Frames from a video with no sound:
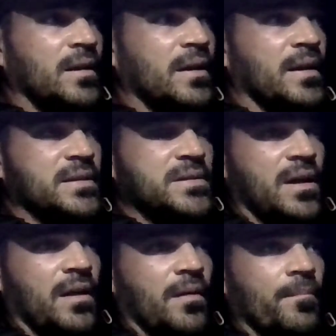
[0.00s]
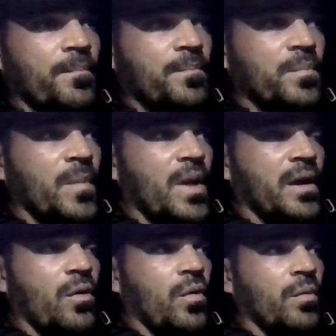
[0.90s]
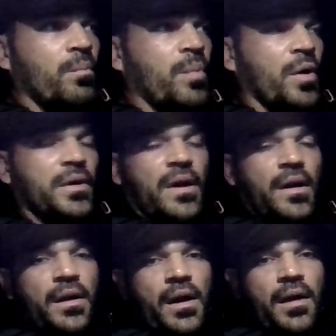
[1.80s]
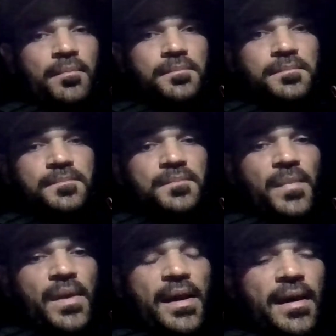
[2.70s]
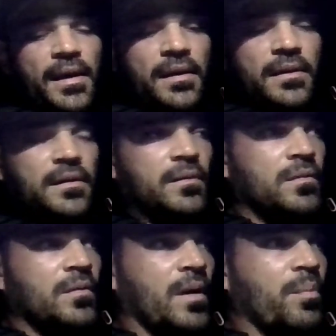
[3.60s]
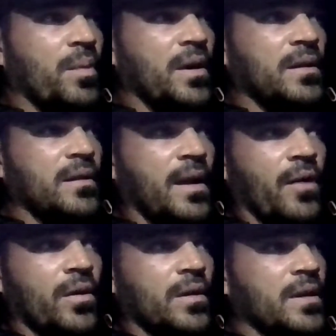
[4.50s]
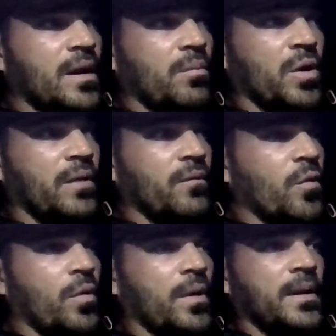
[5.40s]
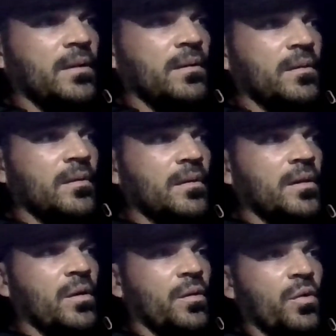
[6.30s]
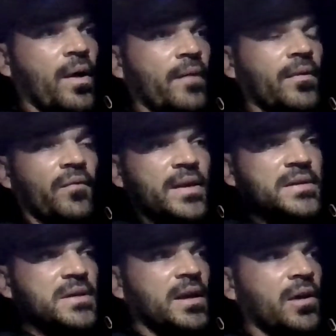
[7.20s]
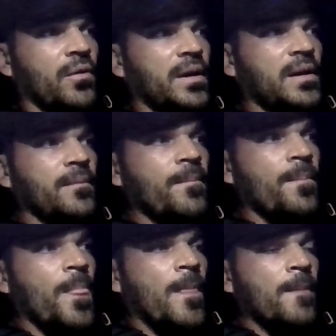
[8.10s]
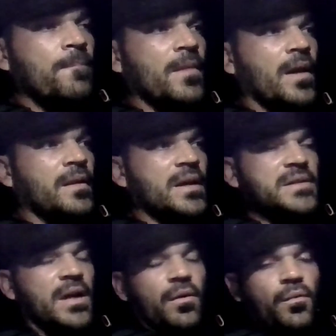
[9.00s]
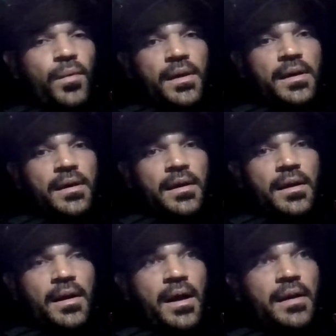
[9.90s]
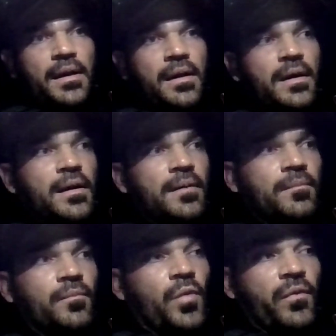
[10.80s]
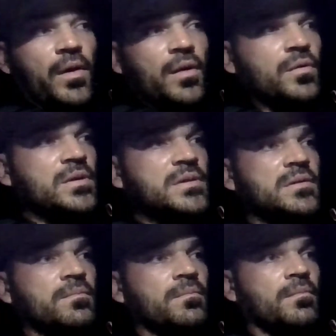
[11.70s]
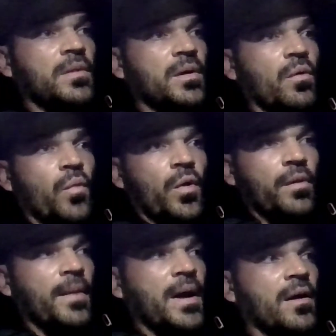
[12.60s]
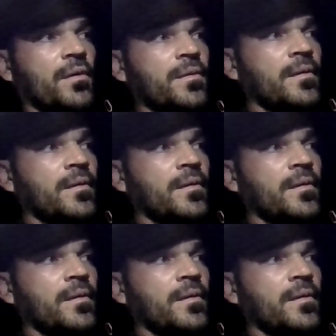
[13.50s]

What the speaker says: is I go on bark.com and I put in the area that I'm looking for, and you'll have event security, and that's how we got reviews, word of mouth,